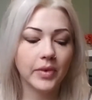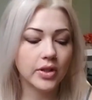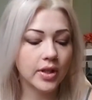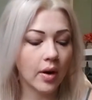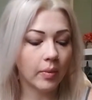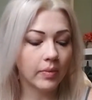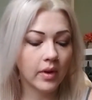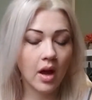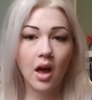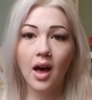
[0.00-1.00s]
So
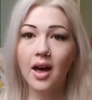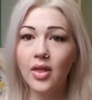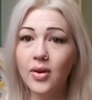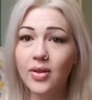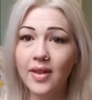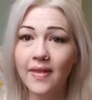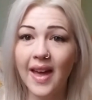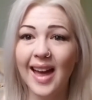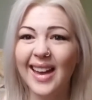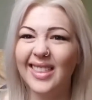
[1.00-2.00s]
other than
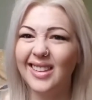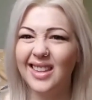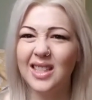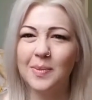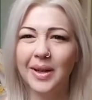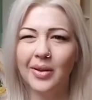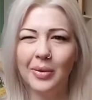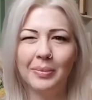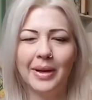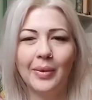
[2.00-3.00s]
that, I think that's my
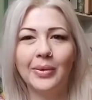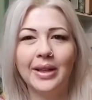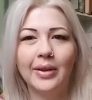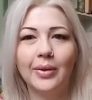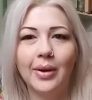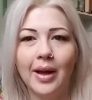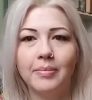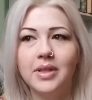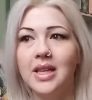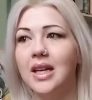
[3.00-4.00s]
only little
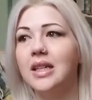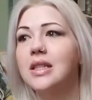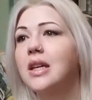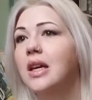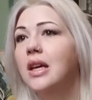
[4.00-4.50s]
update